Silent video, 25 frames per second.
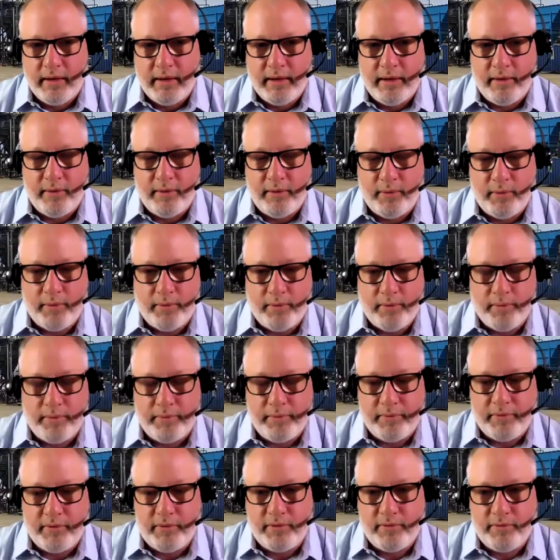you know
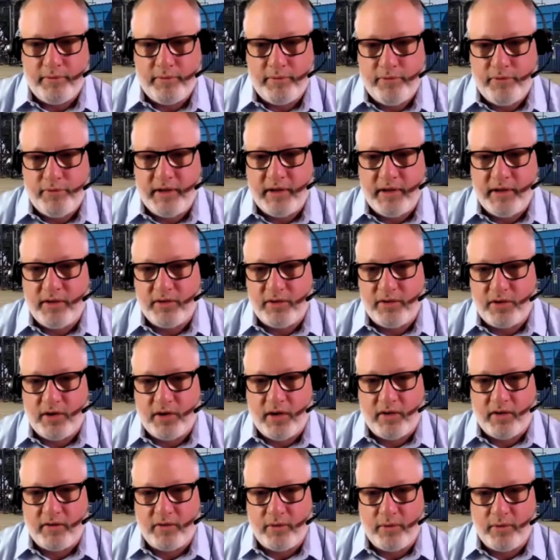fingers
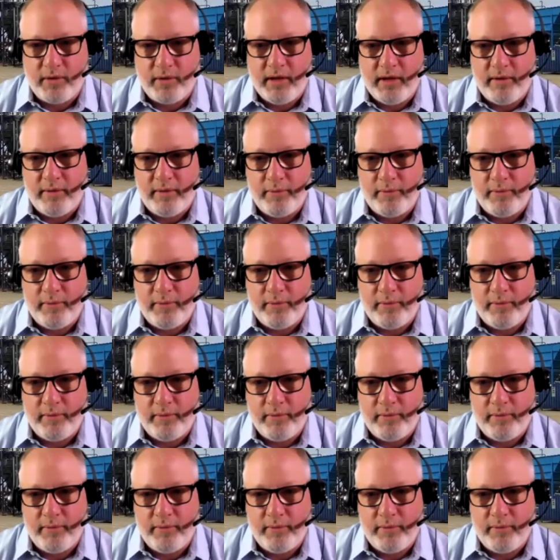crossed.